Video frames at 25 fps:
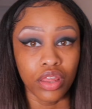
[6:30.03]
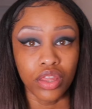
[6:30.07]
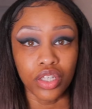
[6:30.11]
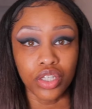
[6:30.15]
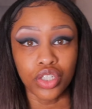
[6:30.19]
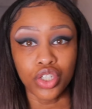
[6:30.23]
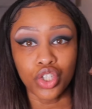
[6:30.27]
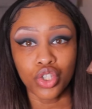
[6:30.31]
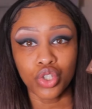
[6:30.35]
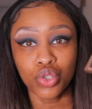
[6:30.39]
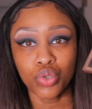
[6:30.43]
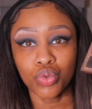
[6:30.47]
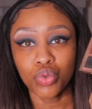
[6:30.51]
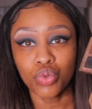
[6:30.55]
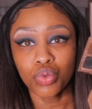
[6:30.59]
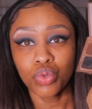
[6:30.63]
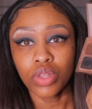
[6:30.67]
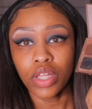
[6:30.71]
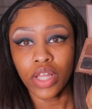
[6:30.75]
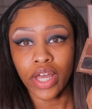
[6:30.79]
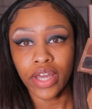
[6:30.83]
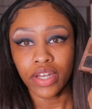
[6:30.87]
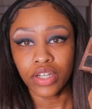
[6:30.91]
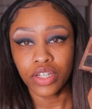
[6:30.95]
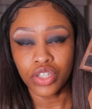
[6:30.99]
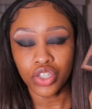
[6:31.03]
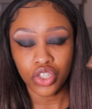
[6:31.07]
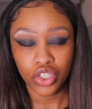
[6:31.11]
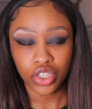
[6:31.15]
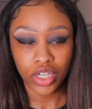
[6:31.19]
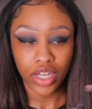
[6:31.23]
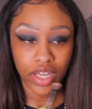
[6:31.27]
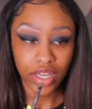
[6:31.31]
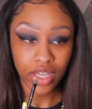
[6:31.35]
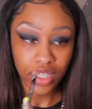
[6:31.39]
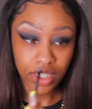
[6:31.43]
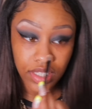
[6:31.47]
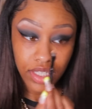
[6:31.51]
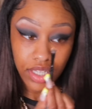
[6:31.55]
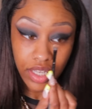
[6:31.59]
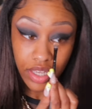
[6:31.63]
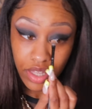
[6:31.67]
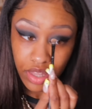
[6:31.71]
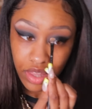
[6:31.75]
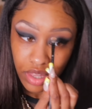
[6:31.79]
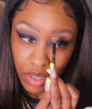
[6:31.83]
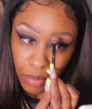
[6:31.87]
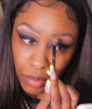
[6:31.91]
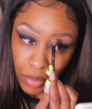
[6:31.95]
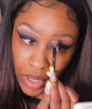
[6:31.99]
The two lightest shades
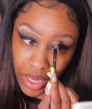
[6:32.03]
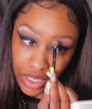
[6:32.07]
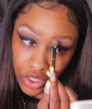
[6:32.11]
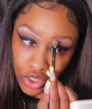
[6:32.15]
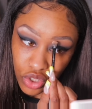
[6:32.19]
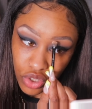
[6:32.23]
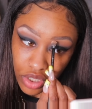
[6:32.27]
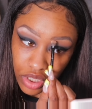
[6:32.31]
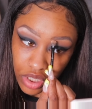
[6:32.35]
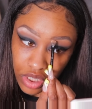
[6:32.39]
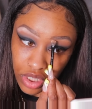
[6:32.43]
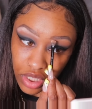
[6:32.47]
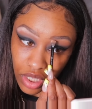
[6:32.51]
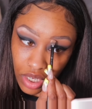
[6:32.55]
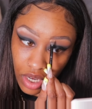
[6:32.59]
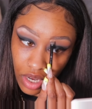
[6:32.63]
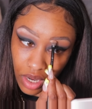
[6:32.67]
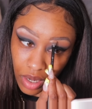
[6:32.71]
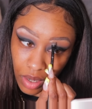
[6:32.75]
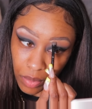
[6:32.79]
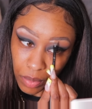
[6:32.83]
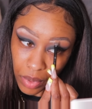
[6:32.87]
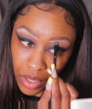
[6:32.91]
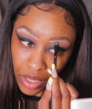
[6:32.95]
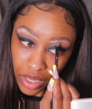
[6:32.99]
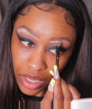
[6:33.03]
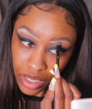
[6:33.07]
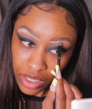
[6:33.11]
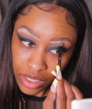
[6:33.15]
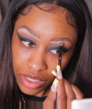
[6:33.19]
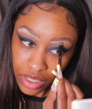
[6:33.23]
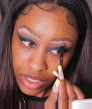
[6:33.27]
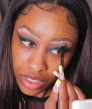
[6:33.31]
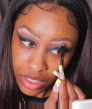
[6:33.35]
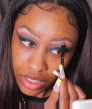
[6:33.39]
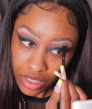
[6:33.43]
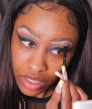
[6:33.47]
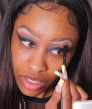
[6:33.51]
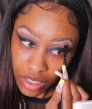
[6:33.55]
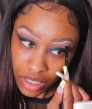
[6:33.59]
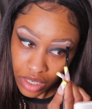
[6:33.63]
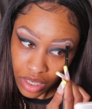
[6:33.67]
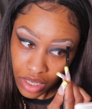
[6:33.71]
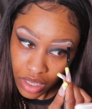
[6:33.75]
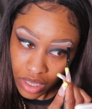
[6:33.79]
in the Patrick Top palette,